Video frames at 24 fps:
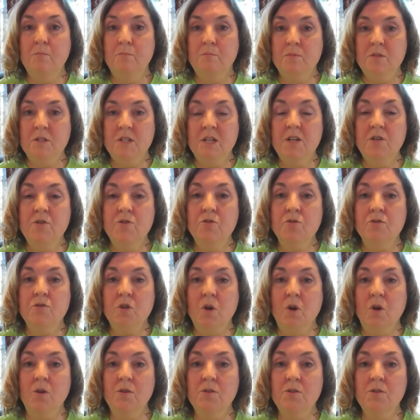Teachers
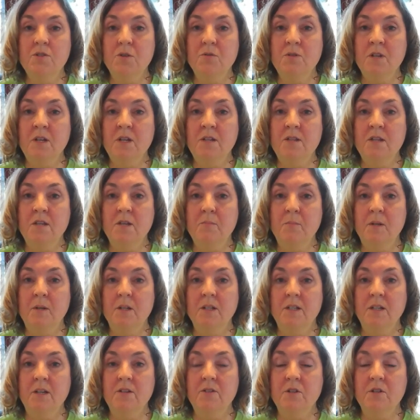also need the
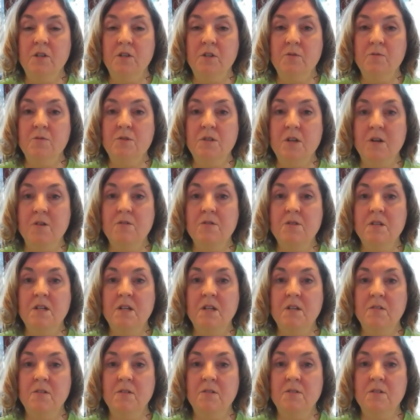ability to use their
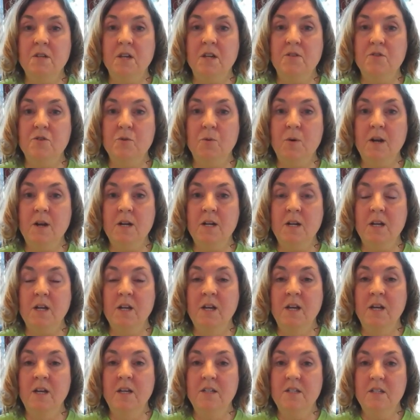skills and training
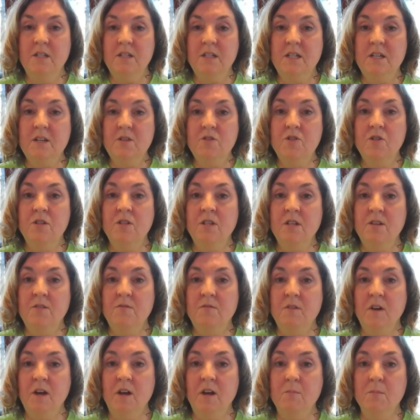to teach in the
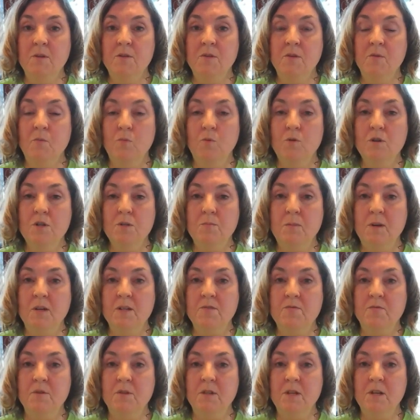environment that works best
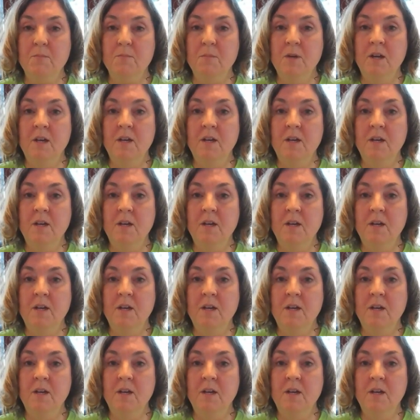for them.